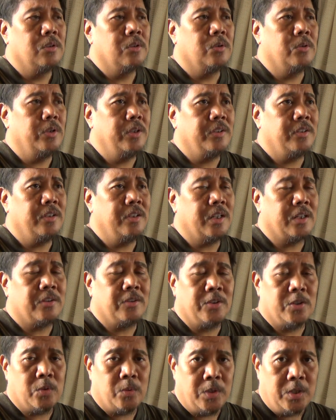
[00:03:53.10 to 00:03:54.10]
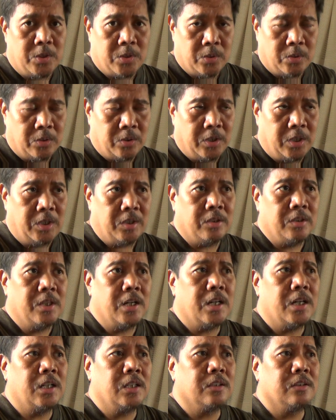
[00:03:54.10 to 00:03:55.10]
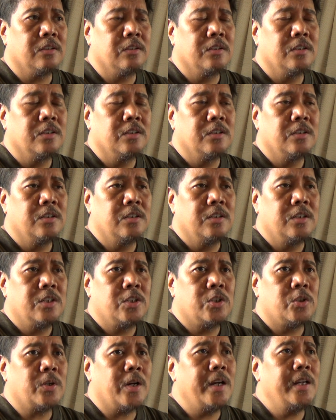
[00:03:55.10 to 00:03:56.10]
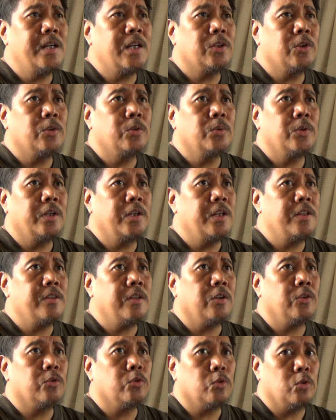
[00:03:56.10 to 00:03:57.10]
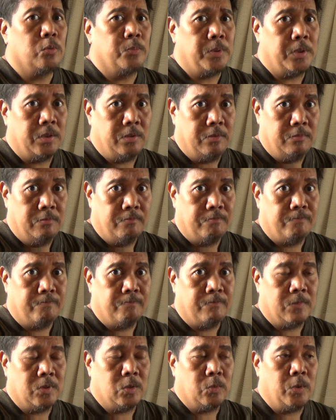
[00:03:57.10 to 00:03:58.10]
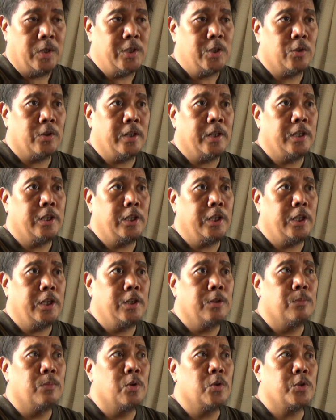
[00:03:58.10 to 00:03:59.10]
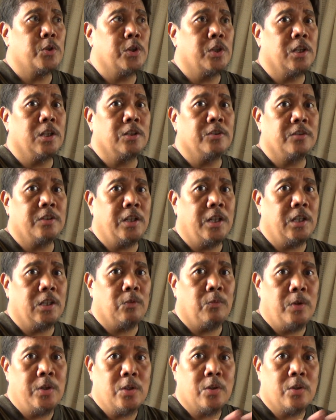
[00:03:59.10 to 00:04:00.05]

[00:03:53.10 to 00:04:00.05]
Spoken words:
who is in that situation is that try not to do anything stupid when you're in emotional state. When